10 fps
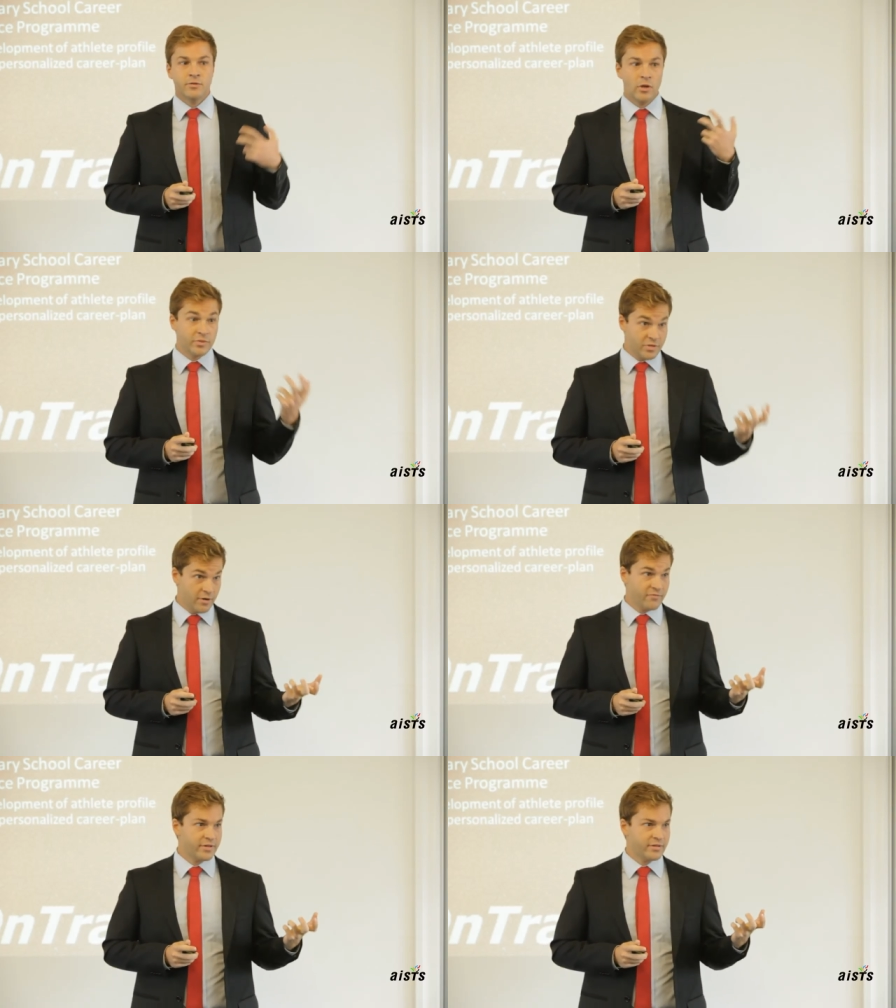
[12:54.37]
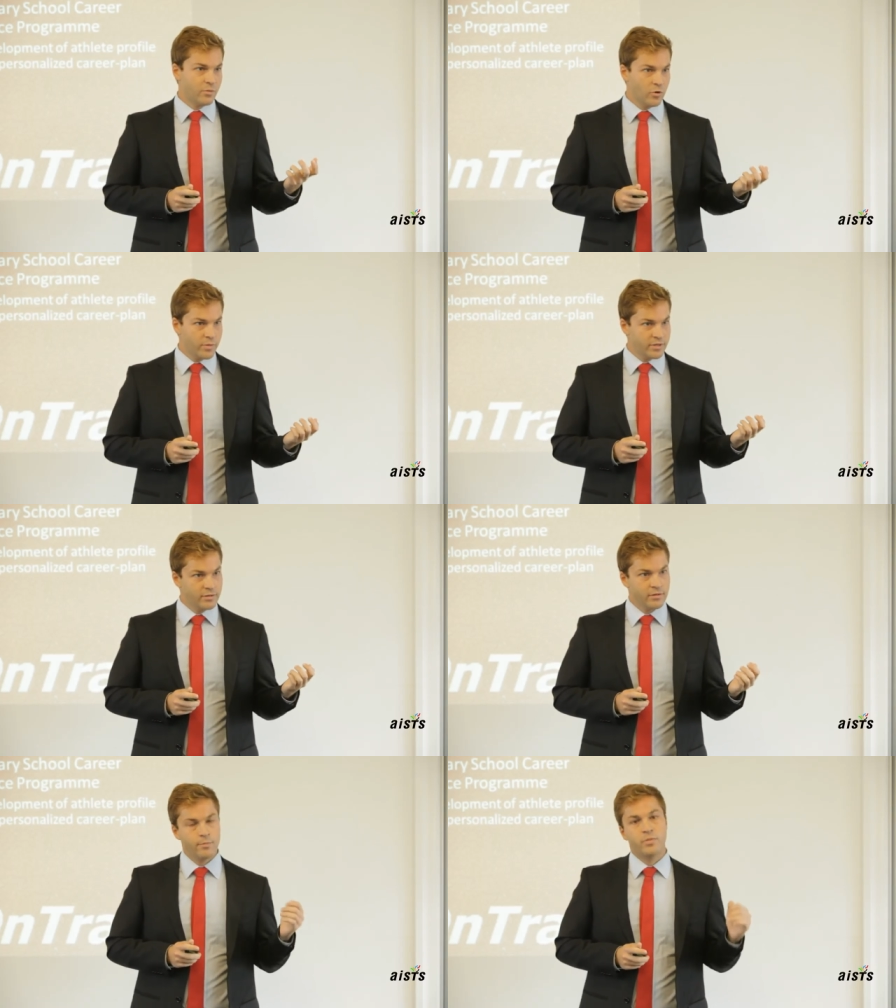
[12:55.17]
observed at the
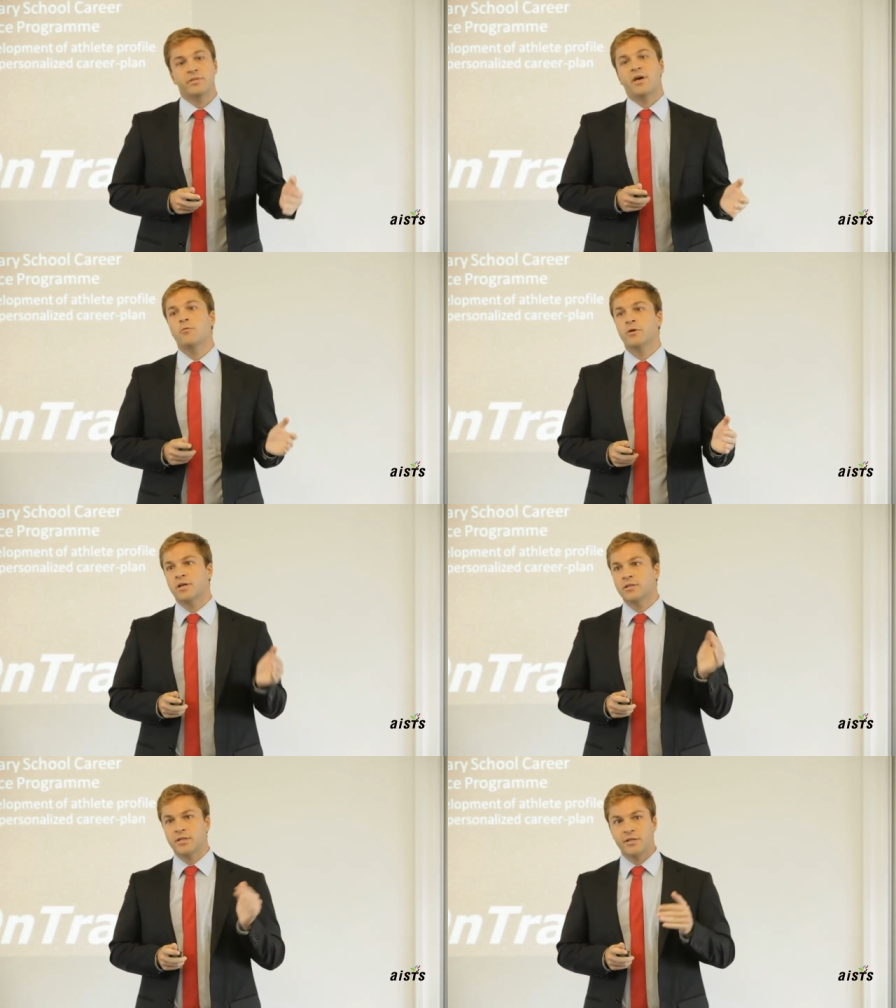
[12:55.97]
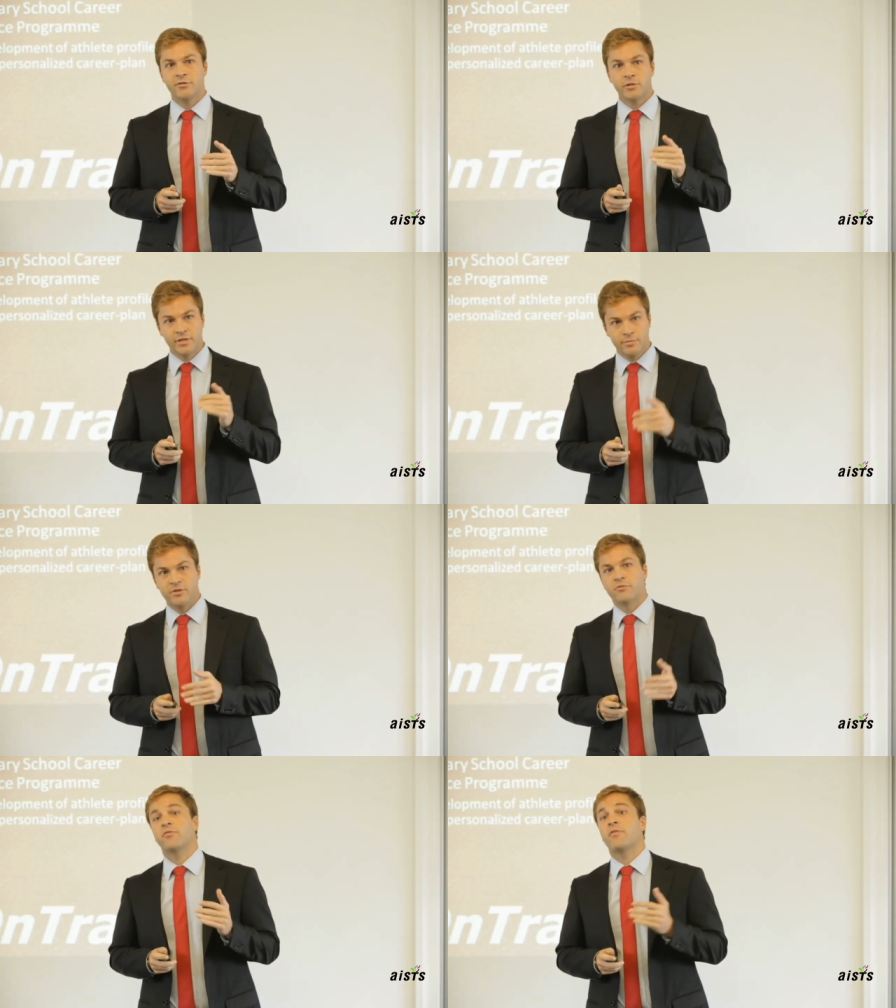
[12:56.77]
moment, but that would continually be
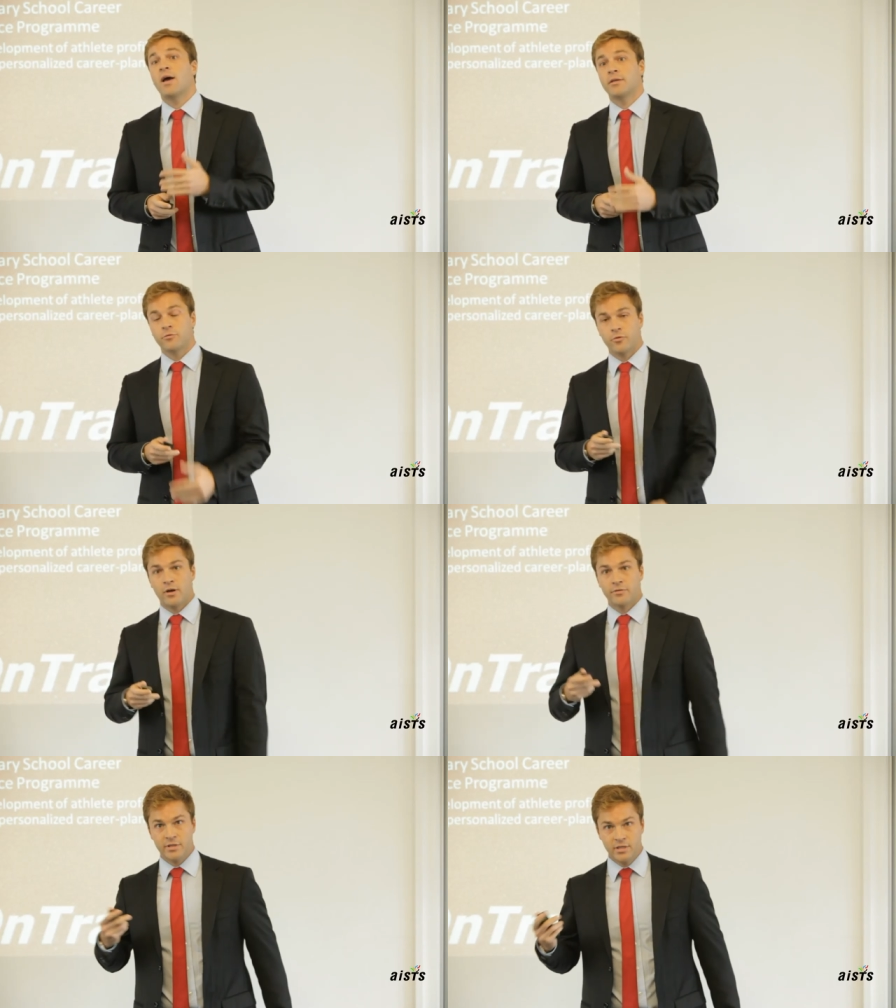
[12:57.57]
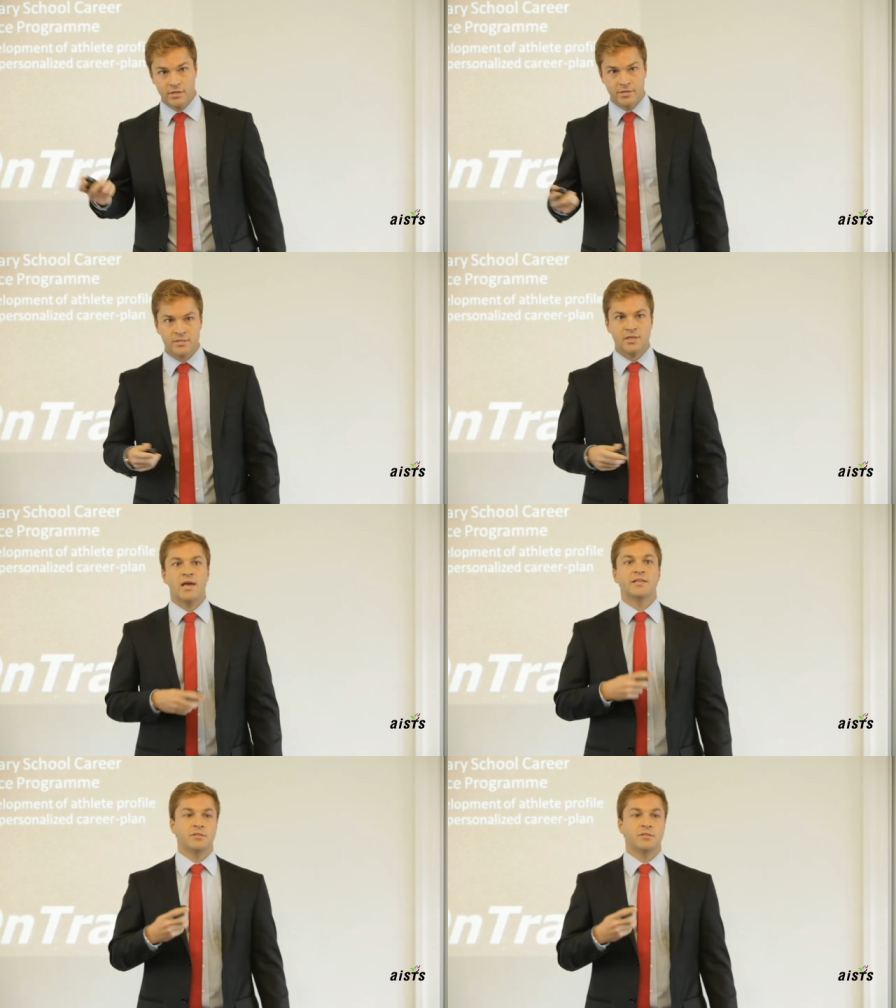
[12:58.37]
refined throughout the years as